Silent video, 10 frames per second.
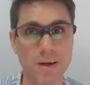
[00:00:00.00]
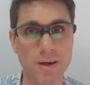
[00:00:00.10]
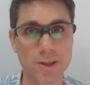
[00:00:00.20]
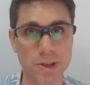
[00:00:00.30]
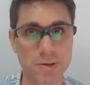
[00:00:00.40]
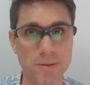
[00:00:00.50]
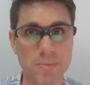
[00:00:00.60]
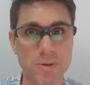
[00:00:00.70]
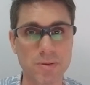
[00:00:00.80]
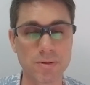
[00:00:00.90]

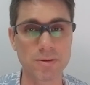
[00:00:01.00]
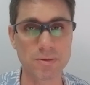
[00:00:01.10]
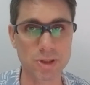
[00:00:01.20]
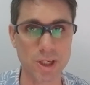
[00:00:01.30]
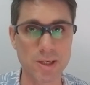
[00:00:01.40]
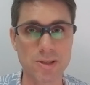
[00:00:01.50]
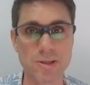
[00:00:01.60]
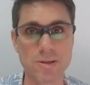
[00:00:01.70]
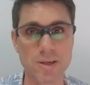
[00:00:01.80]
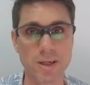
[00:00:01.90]
shrimp to
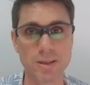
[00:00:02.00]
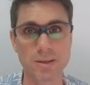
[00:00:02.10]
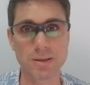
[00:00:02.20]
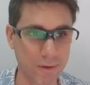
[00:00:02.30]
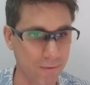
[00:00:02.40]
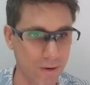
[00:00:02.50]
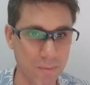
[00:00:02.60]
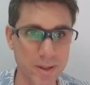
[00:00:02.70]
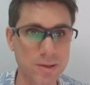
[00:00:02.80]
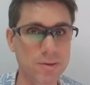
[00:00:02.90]
changes in
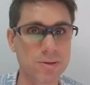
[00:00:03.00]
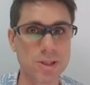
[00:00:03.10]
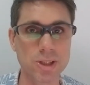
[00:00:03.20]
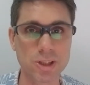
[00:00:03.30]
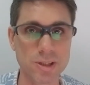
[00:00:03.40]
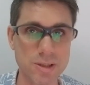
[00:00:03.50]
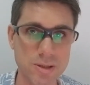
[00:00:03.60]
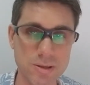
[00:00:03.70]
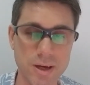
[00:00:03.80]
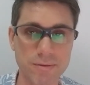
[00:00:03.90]
environmental
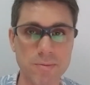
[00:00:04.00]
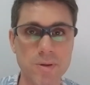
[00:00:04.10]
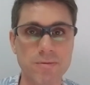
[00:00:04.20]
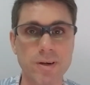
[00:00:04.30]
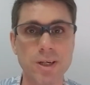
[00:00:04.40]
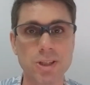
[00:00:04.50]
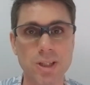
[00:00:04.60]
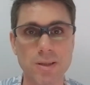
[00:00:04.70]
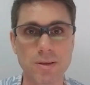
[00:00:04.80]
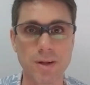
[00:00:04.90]
conditions. You have to be very
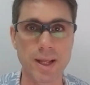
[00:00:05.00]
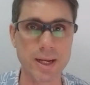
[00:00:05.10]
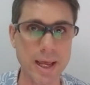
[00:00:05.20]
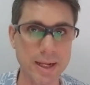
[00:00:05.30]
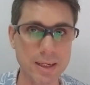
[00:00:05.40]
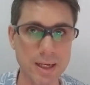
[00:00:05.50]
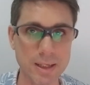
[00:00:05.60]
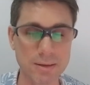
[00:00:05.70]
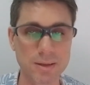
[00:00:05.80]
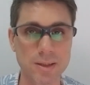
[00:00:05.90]
gentle at
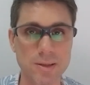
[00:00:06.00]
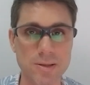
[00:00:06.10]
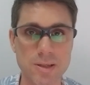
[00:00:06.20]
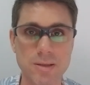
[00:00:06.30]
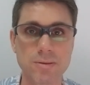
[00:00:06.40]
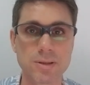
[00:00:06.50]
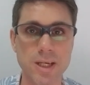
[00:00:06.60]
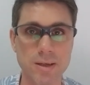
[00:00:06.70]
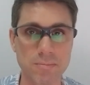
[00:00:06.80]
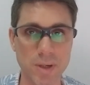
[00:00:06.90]
handling because they don't
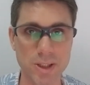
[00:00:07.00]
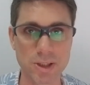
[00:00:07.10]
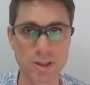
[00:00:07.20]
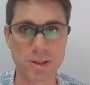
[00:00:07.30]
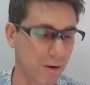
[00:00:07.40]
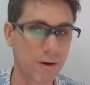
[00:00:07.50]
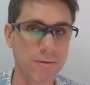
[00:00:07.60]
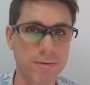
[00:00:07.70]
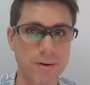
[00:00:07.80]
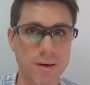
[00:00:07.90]
take much of
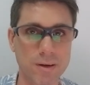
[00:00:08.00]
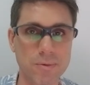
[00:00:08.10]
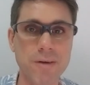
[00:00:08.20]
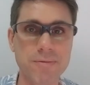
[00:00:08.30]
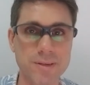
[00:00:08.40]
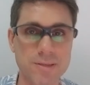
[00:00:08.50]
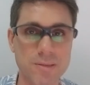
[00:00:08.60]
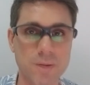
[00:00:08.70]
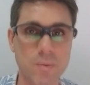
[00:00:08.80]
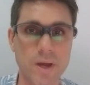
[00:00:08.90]

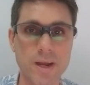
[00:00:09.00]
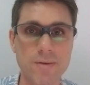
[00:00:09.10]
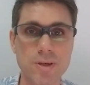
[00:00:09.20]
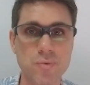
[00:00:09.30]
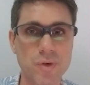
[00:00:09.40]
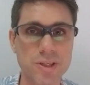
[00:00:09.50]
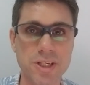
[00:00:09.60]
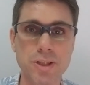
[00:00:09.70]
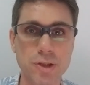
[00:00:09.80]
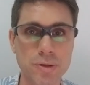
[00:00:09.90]
roughness. When I was first
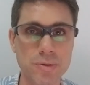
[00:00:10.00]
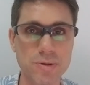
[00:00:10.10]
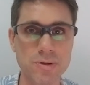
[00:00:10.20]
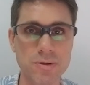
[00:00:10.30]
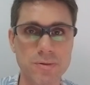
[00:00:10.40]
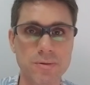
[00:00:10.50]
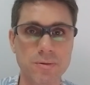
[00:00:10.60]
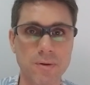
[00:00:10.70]
introduced to